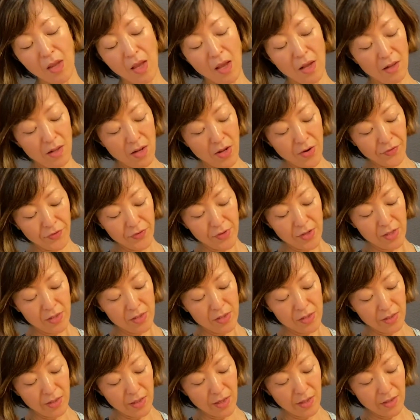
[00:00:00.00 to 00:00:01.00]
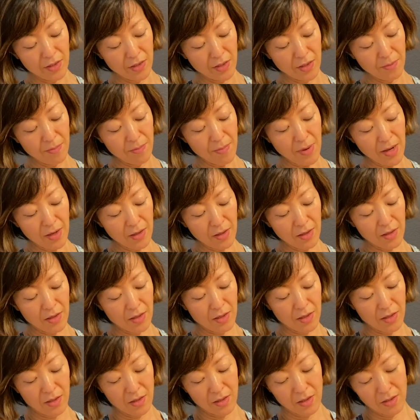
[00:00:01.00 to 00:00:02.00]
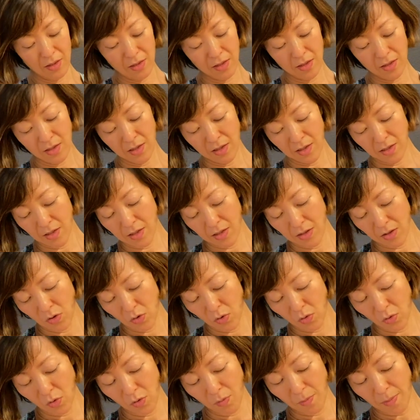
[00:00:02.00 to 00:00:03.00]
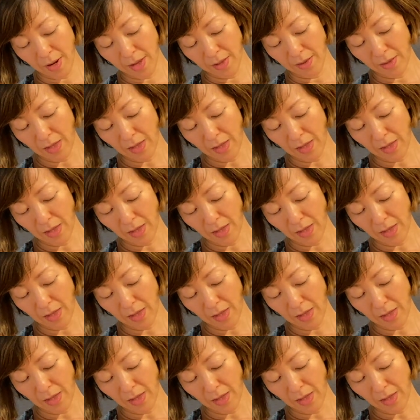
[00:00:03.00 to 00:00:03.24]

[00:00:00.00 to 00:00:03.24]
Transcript: left hand slightly back. Open